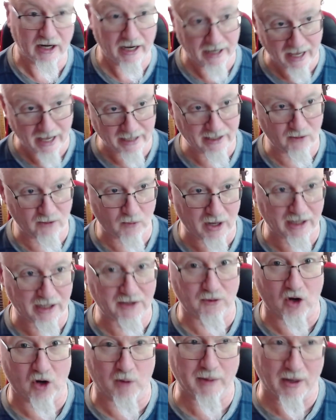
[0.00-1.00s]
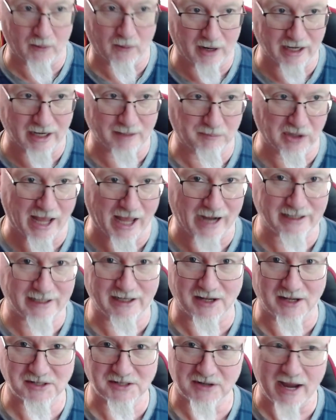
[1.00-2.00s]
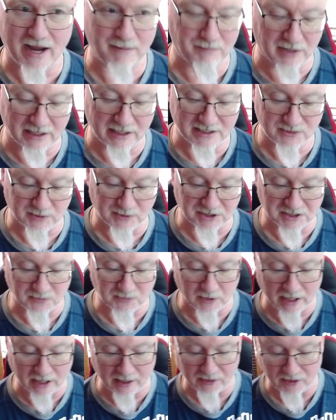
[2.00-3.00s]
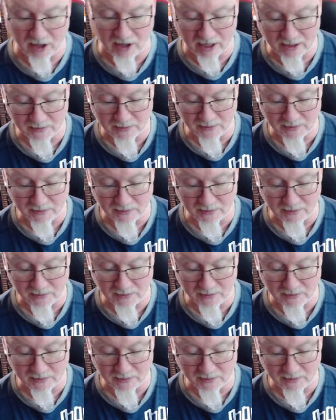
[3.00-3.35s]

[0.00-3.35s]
I didn't want chrome. I wanted blacked out strap buttons, which is what I thought I was